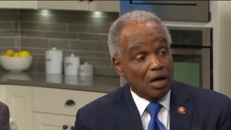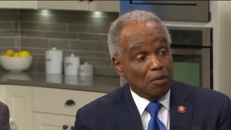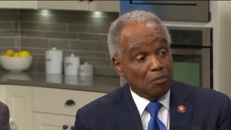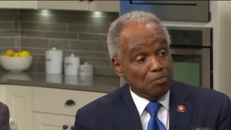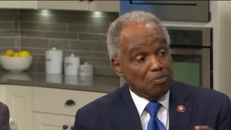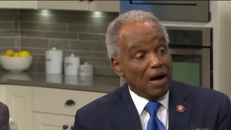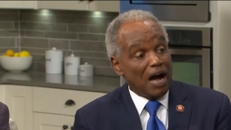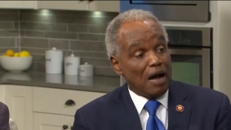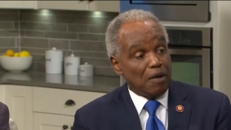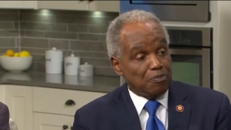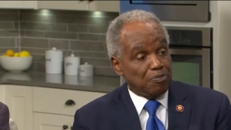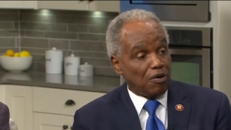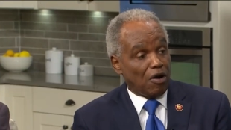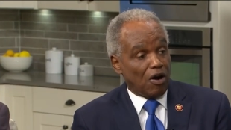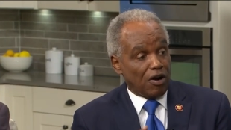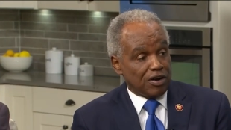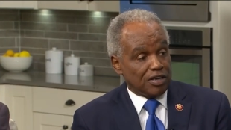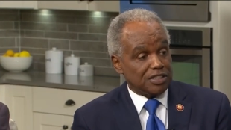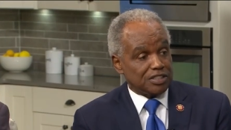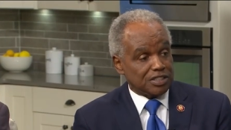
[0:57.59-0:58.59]

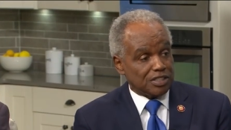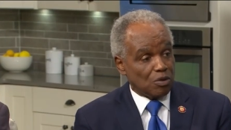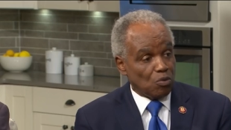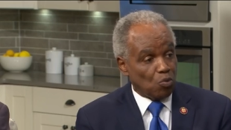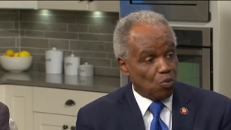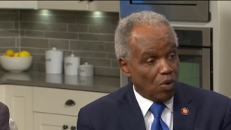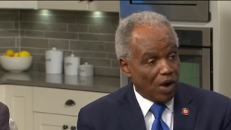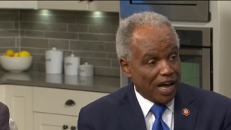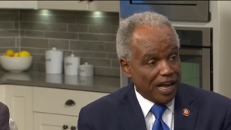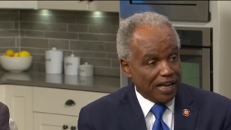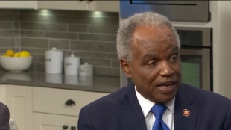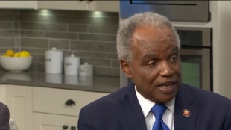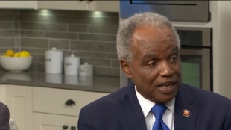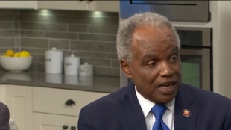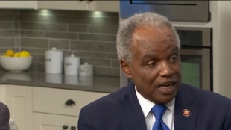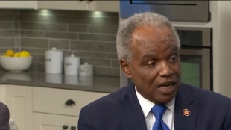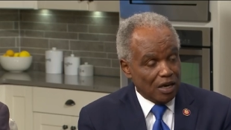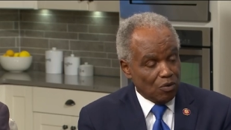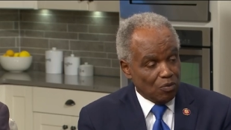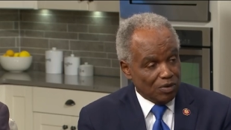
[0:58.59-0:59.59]
bipartisan way
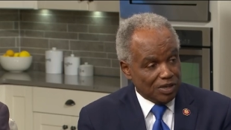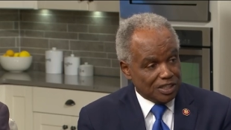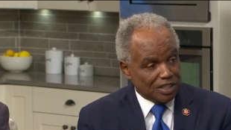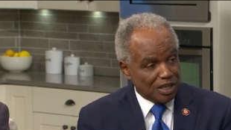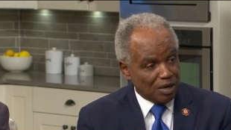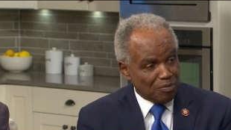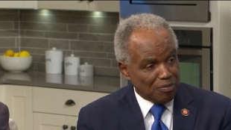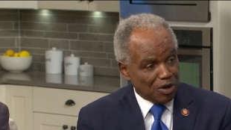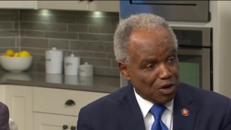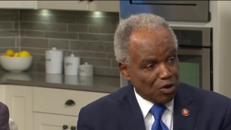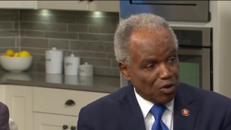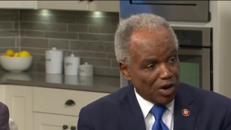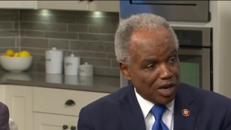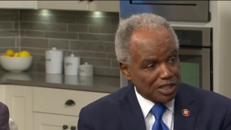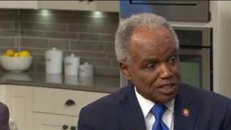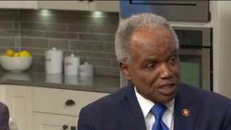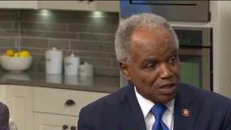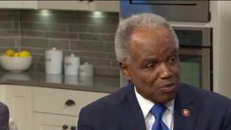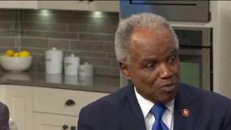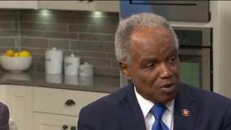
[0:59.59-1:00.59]
with
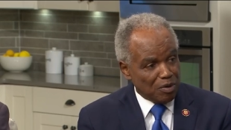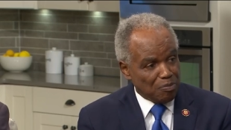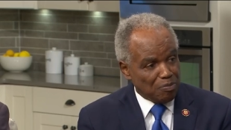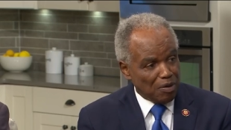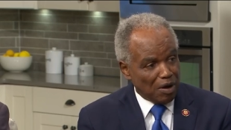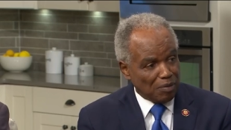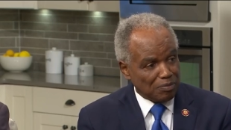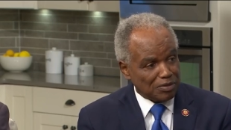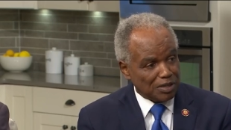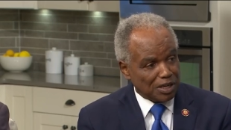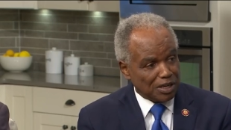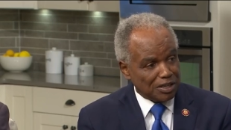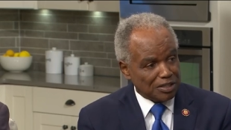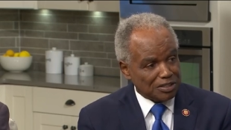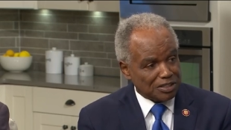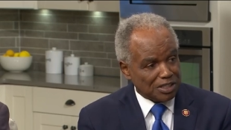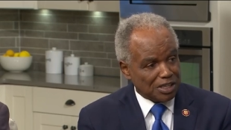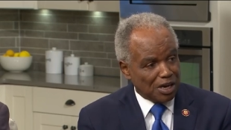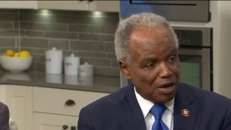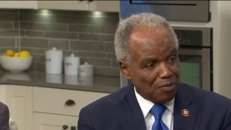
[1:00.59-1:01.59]
Democrats and
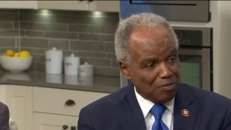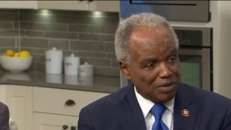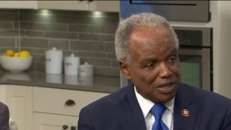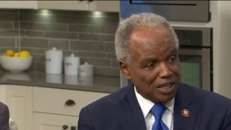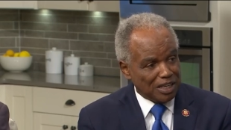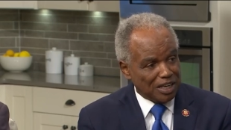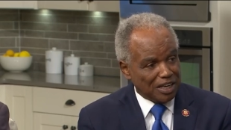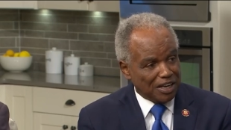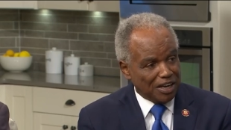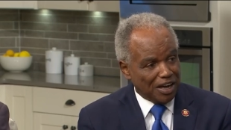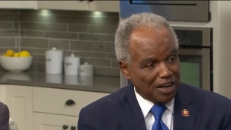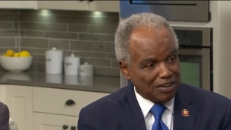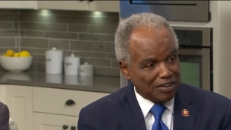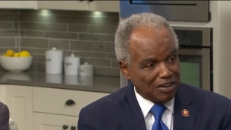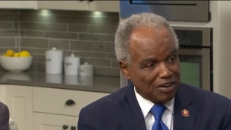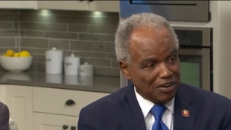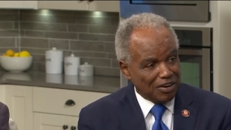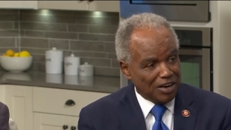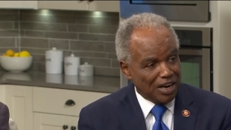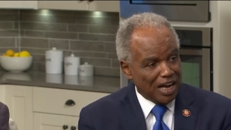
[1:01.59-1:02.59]
Republicans coming
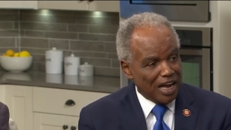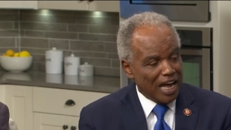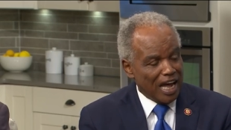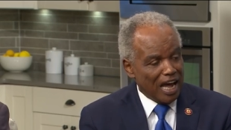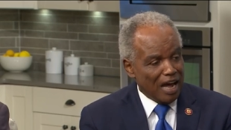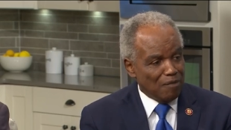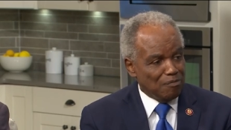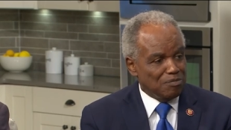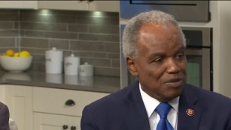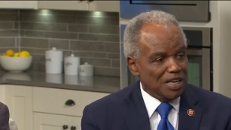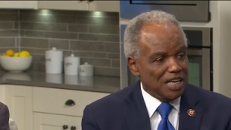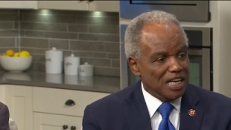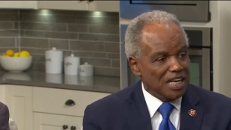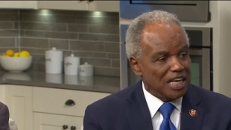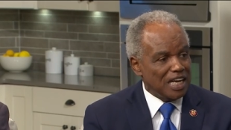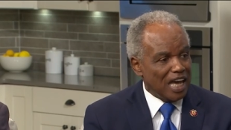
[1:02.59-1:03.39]
together and being